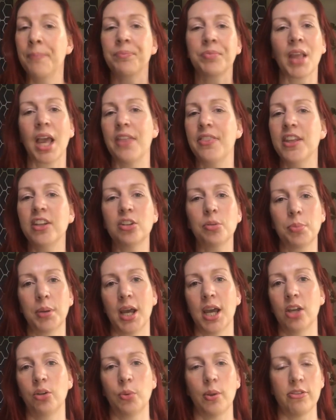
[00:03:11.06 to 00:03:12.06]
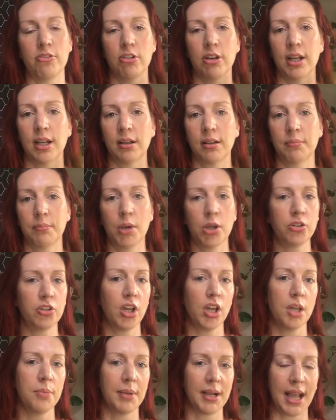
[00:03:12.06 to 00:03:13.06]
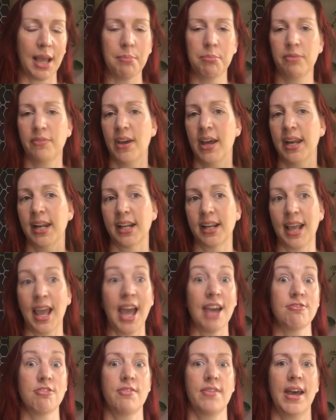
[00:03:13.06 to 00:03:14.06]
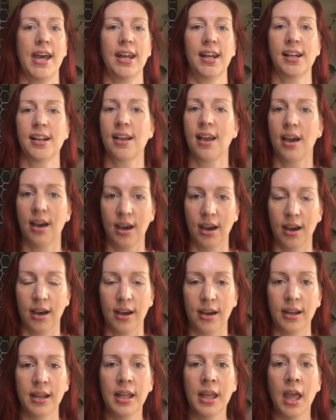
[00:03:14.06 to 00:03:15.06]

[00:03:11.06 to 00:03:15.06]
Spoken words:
And this applies whether you're in a motorhome, a campervan, a caravan, a car.